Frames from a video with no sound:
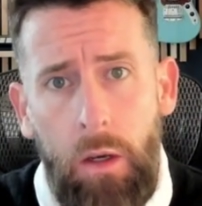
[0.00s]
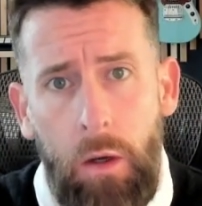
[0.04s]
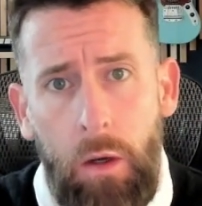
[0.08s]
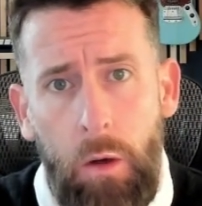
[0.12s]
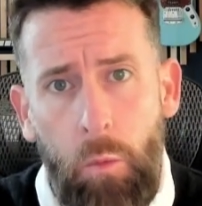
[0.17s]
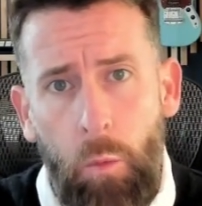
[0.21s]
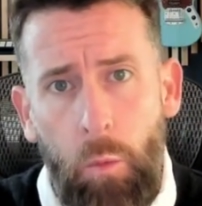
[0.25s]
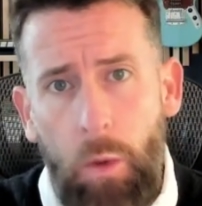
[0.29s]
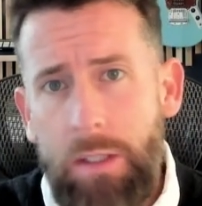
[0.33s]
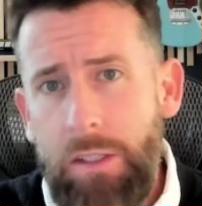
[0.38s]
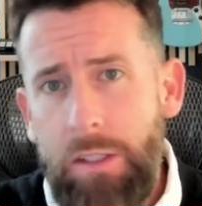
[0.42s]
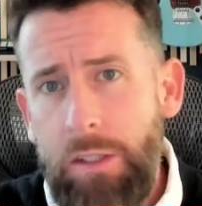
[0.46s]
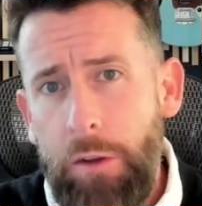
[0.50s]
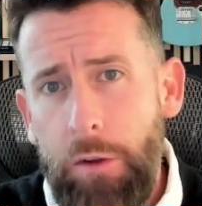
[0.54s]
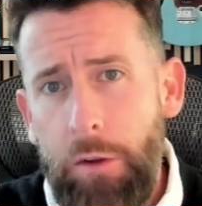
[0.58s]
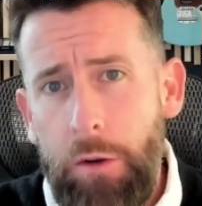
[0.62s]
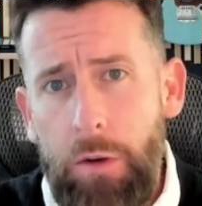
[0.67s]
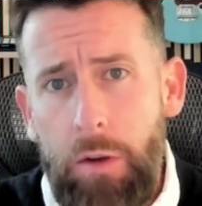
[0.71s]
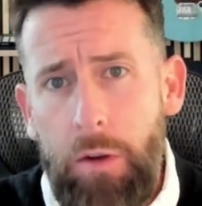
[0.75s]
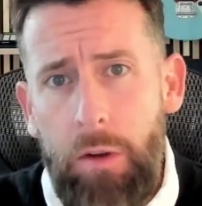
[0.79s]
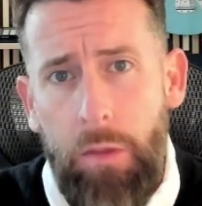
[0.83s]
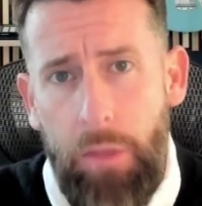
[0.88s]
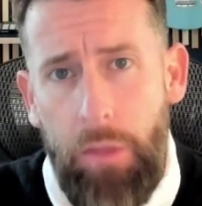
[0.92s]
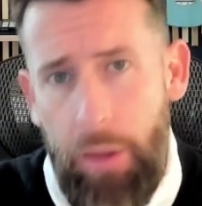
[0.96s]
Once
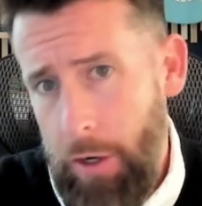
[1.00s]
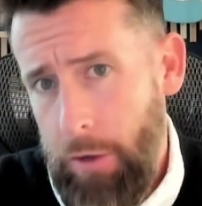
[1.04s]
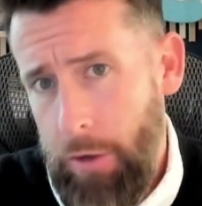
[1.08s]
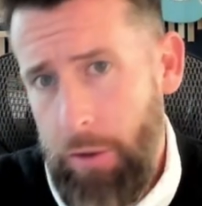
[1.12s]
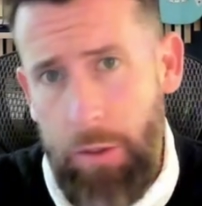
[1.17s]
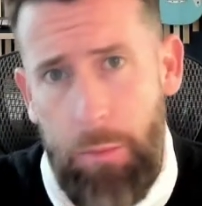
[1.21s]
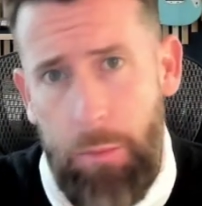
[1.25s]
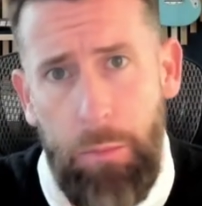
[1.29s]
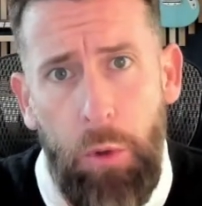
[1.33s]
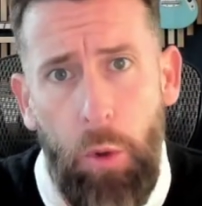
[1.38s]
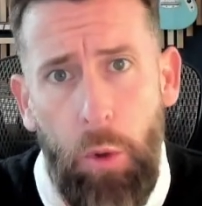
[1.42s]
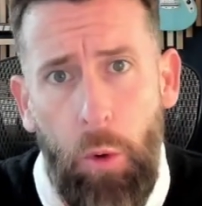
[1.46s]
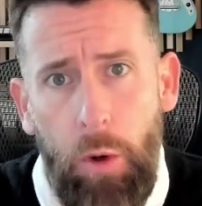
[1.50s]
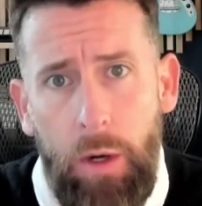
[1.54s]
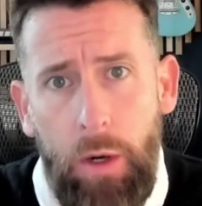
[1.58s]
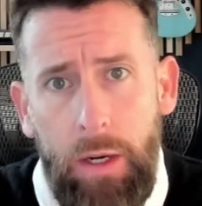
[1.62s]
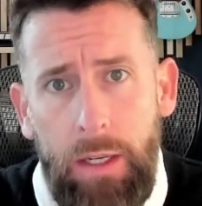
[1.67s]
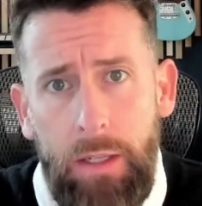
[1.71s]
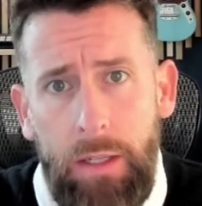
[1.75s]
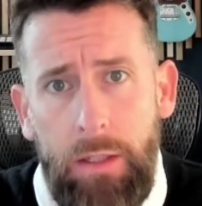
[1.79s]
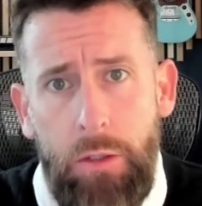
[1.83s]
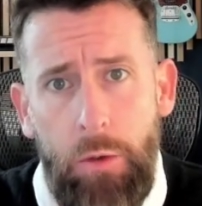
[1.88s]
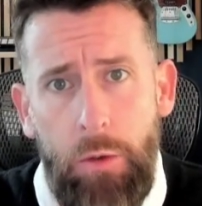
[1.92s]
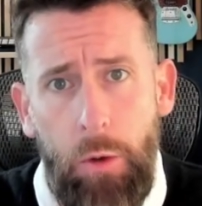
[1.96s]
they're
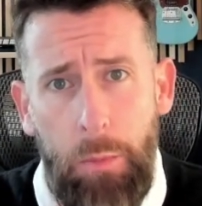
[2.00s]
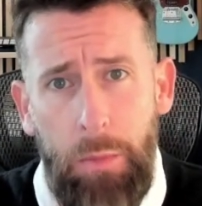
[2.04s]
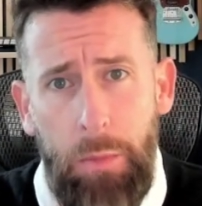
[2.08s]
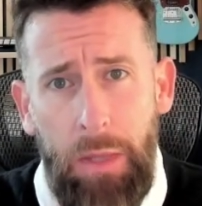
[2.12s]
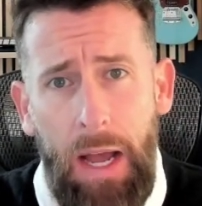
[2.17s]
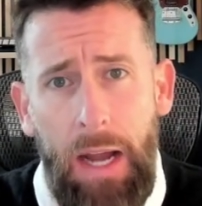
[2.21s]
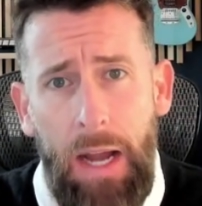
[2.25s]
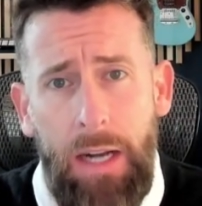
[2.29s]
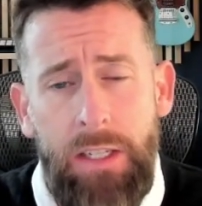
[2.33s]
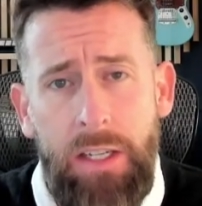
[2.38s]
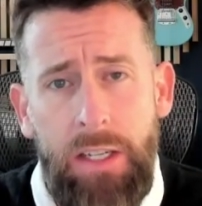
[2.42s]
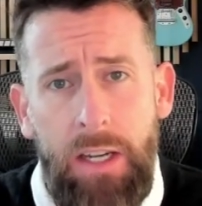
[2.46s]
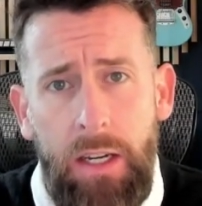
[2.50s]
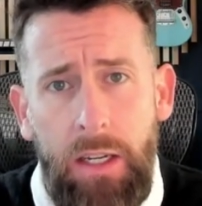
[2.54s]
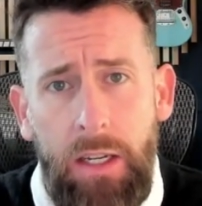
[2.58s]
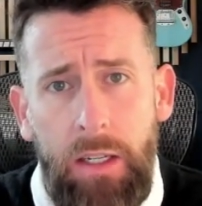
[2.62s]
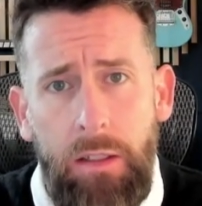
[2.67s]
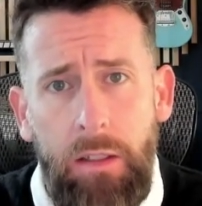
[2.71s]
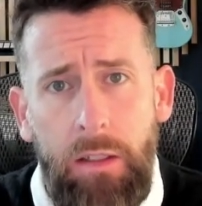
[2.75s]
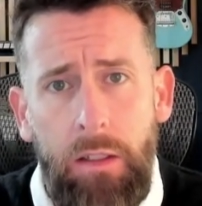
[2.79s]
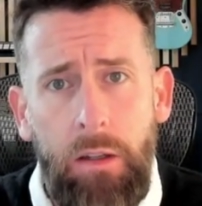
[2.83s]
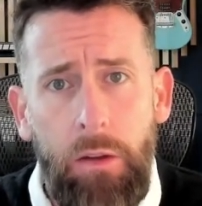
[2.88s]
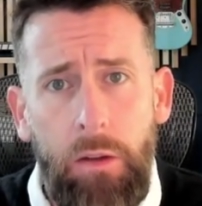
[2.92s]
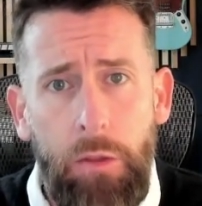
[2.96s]
deployed to a
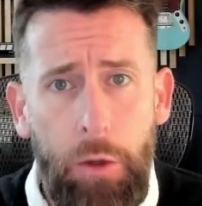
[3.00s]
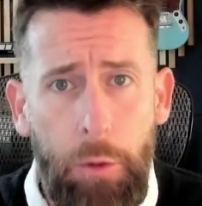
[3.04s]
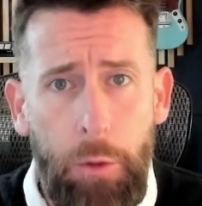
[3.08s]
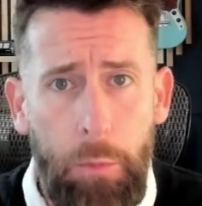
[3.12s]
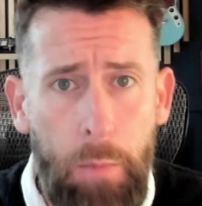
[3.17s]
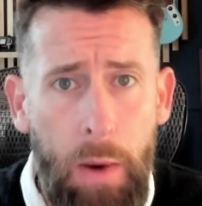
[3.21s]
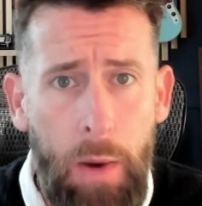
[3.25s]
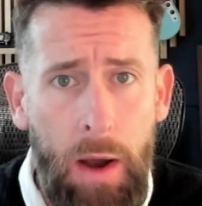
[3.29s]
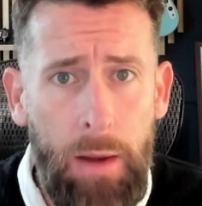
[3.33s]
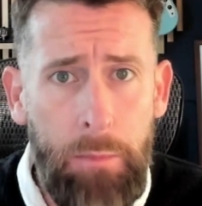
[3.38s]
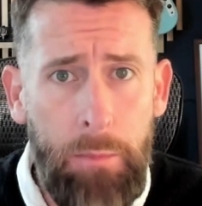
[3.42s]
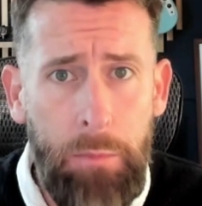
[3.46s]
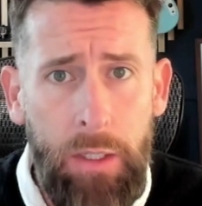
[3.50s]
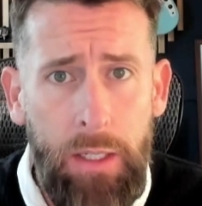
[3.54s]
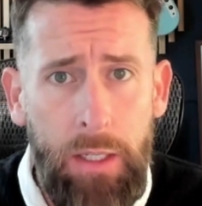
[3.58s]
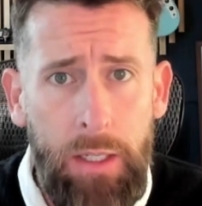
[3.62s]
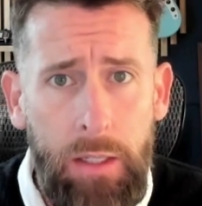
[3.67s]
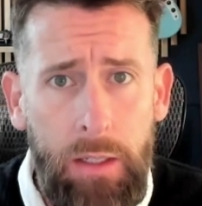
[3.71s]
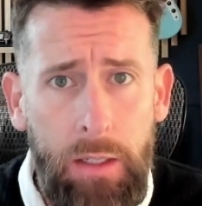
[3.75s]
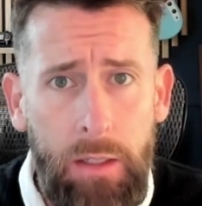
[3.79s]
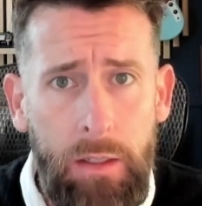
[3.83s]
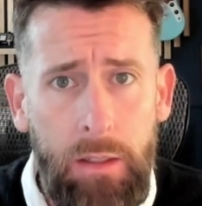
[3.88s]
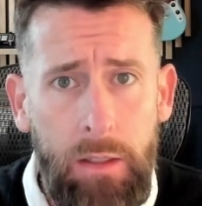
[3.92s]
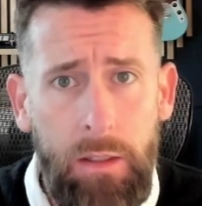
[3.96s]
blockchain, they're
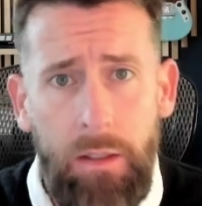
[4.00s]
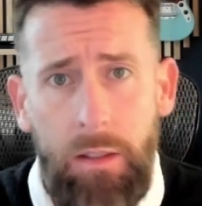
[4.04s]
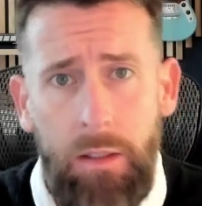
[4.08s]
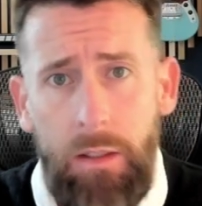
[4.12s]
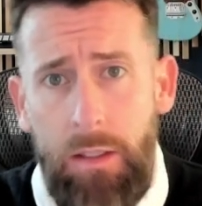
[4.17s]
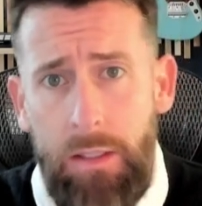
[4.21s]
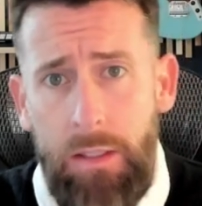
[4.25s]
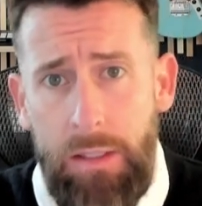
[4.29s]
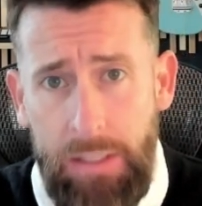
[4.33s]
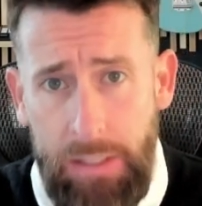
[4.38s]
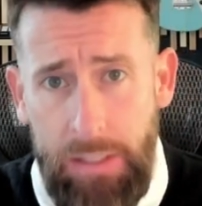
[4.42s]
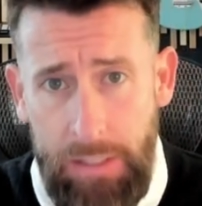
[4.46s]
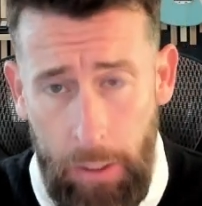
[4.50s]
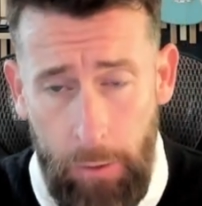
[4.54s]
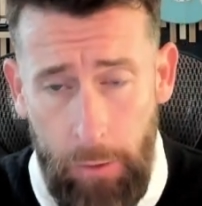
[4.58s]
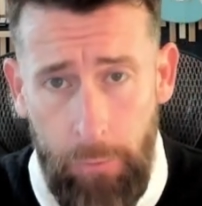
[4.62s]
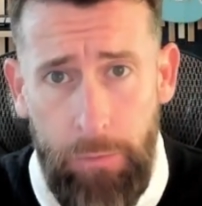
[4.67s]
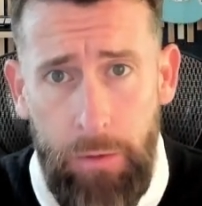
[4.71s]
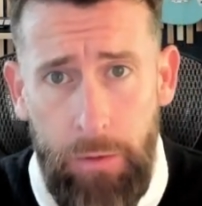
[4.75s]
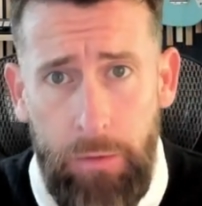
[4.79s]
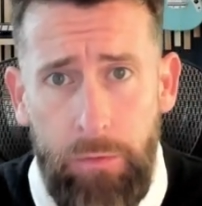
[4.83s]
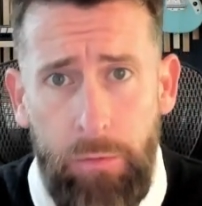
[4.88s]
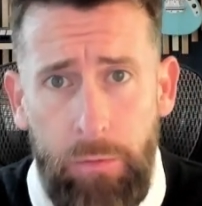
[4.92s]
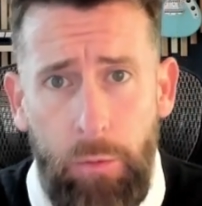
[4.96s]
public,
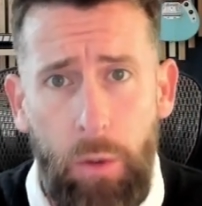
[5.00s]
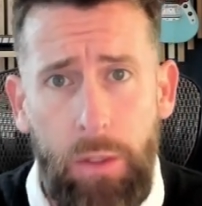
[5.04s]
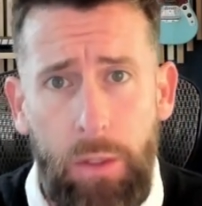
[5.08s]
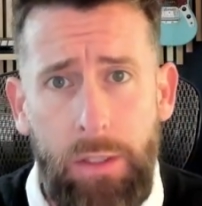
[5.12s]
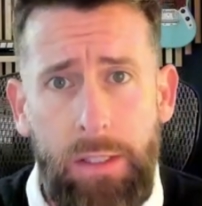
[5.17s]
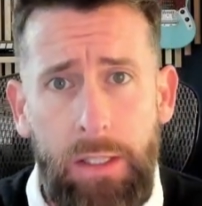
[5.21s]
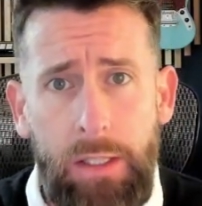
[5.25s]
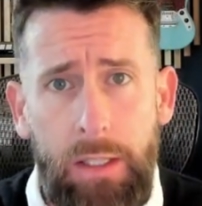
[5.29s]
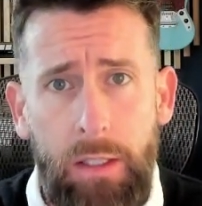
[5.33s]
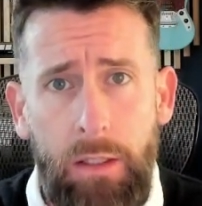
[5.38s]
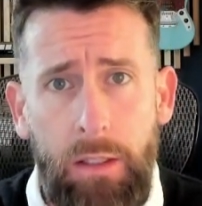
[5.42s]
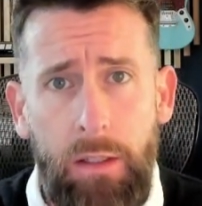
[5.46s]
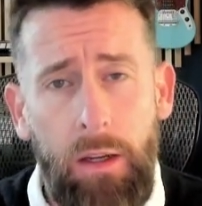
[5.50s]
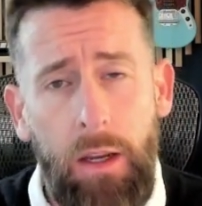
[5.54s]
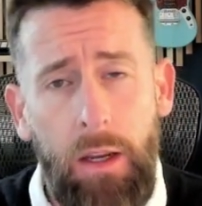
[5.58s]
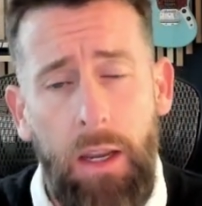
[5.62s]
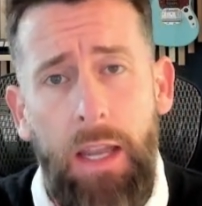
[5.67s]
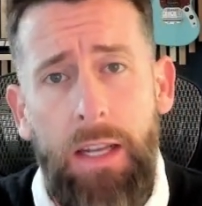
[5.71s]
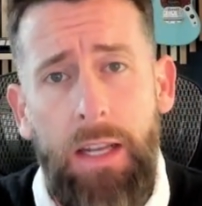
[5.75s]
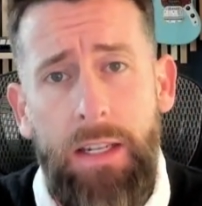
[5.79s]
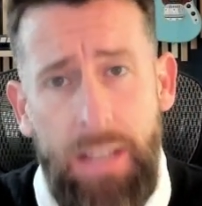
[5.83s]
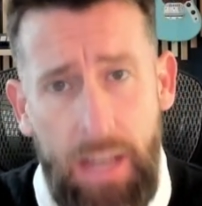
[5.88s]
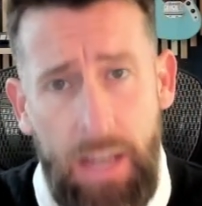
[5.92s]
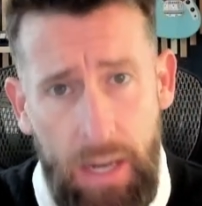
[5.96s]
self-enforcing,
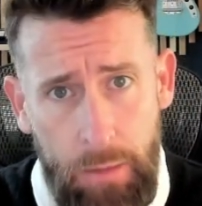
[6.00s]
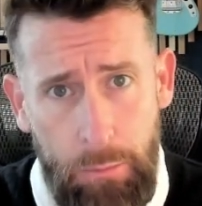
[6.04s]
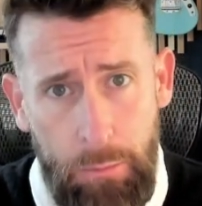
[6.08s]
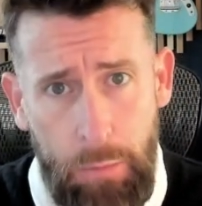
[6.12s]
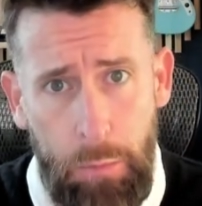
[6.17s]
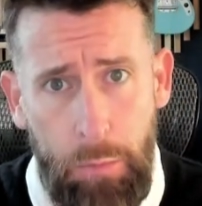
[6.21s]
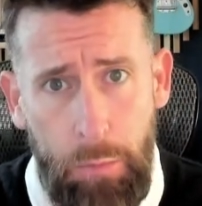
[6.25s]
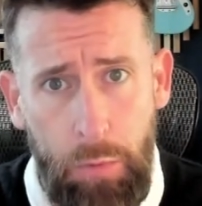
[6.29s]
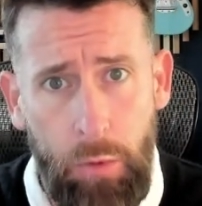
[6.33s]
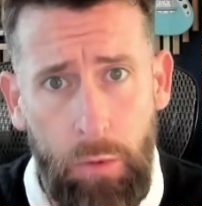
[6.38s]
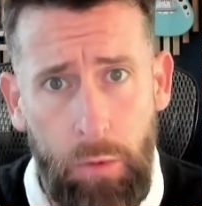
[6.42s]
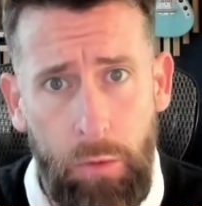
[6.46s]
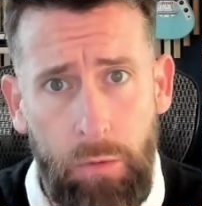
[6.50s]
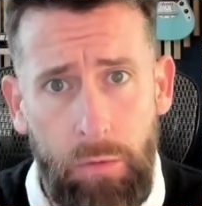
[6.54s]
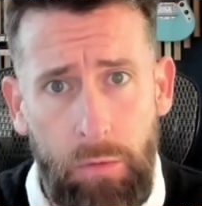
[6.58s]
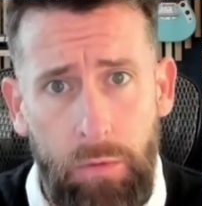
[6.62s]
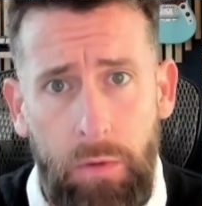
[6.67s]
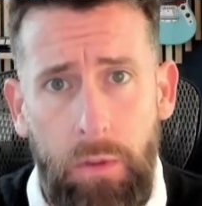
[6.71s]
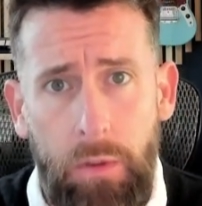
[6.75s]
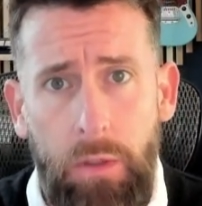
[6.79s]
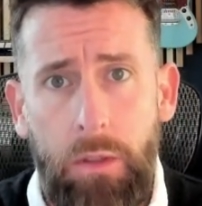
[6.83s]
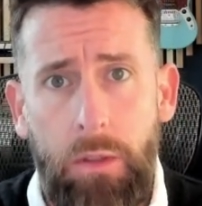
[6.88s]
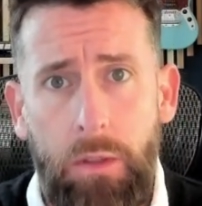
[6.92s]
and tamper-proof.